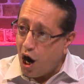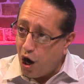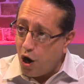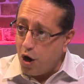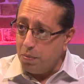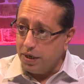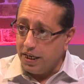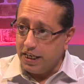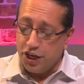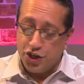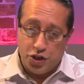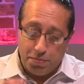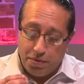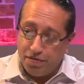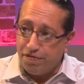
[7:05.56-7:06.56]
Harmony, there
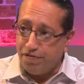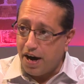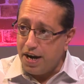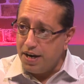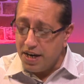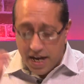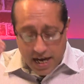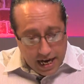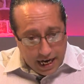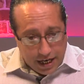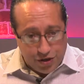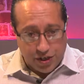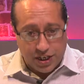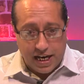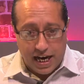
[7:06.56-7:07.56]
should be fun,
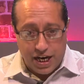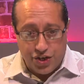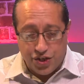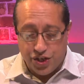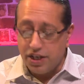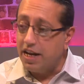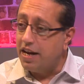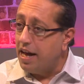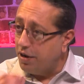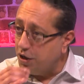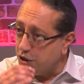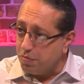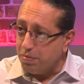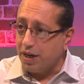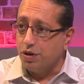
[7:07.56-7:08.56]
education,
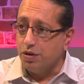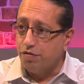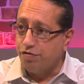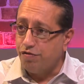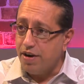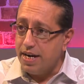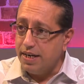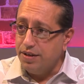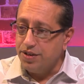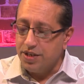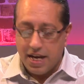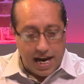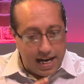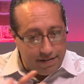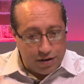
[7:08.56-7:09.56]
you should make good
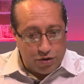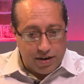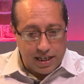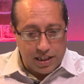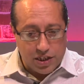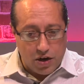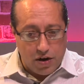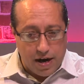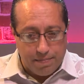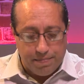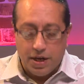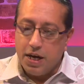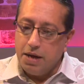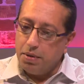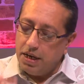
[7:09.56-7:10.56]
friends and have a great
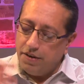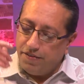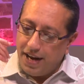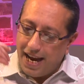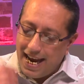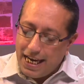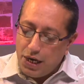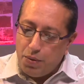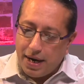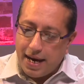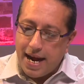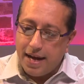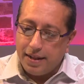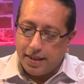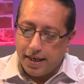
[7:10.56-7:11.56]
time. But if
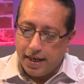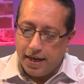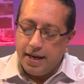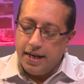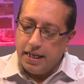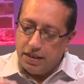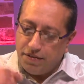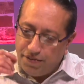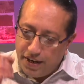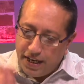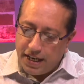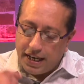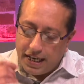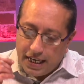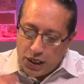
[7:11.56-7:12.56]
anyone out there is
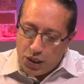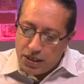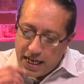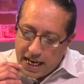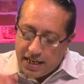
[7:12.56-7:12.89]
feeling a little